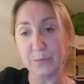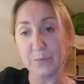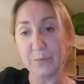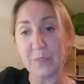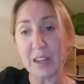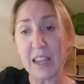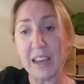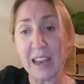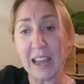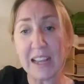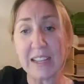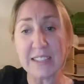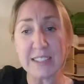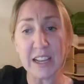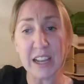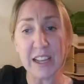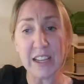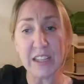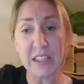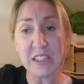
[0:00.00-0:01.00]
Last
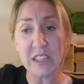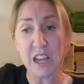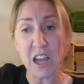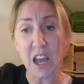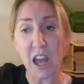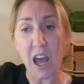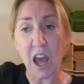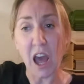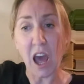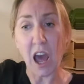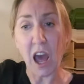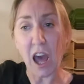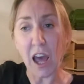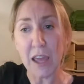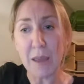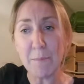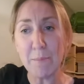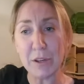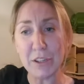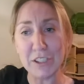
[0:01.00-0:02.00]
night,
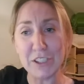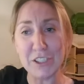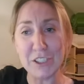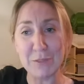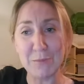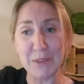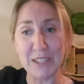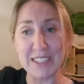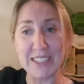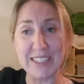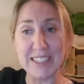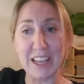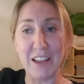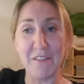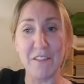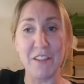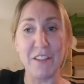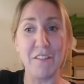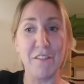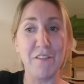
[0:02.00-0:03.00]
I punched
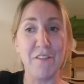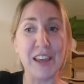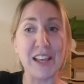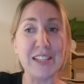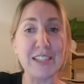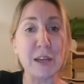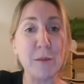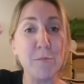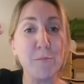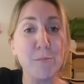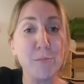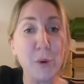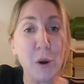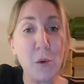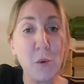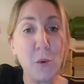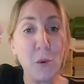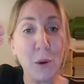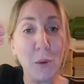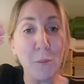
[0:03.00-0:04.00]
myself in the face and
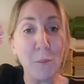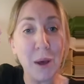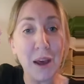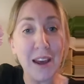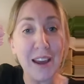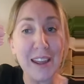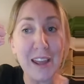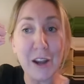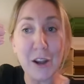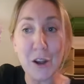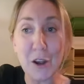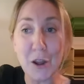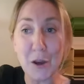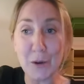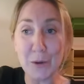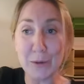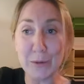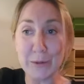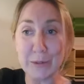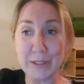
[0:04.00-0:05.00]
broke my
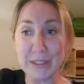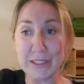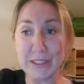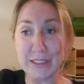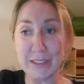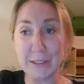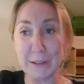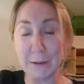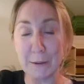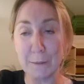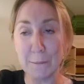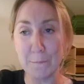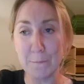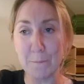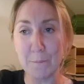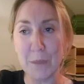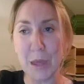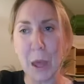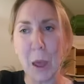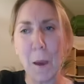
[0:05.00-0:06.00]
nose.
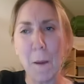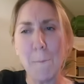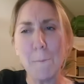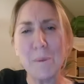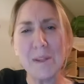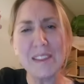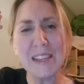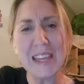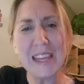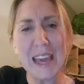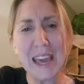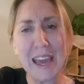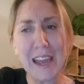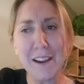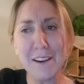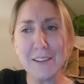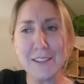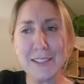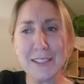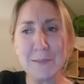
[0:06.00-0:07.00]
But the
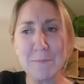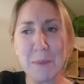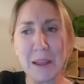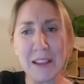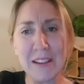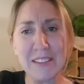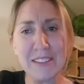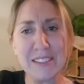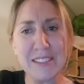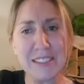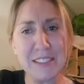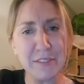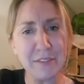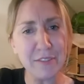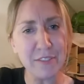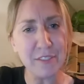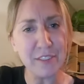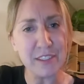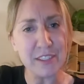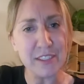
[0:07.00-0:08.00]
air smelled
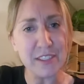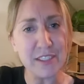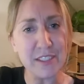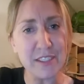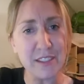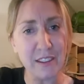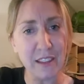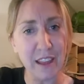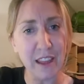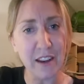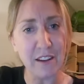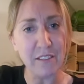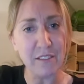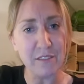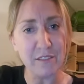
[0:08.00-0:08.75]
different then.